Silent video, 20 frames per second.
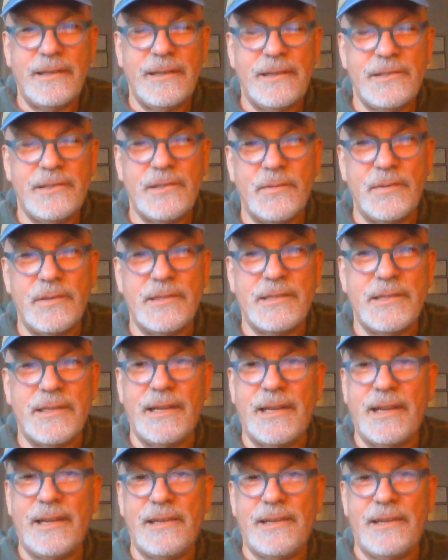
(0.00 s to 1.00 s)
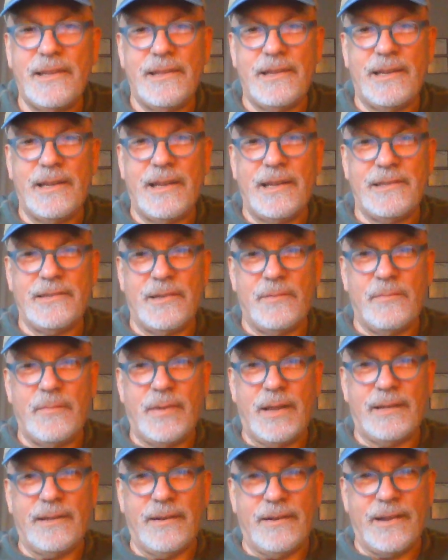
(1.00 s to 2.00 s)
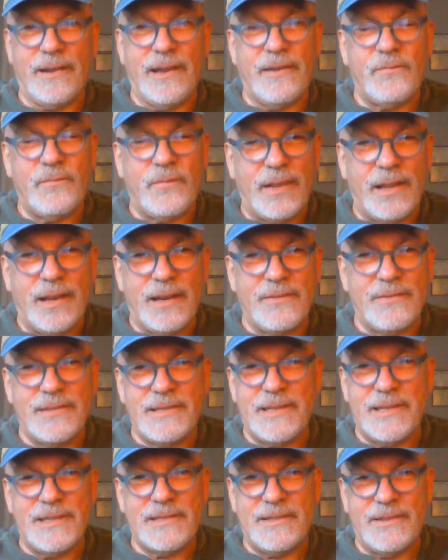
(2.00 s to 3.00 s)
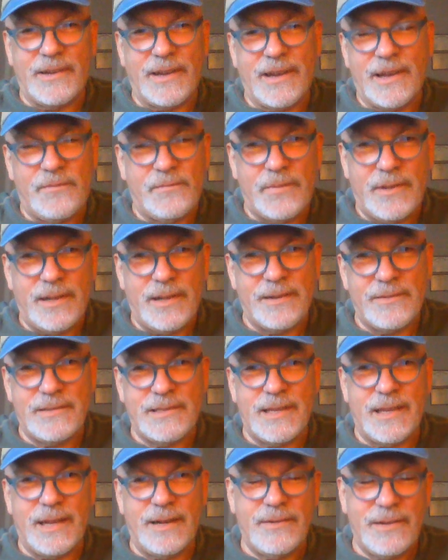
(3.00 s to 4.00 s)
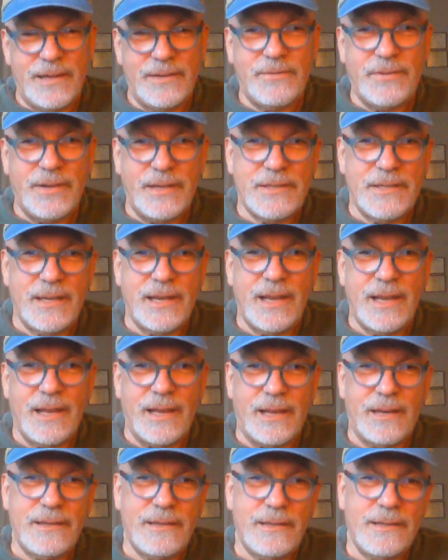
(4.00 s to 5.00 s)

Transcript: Someone said that the other day. Something about their gut feeling was this, and their gut feeling was that. Well, trust your gut.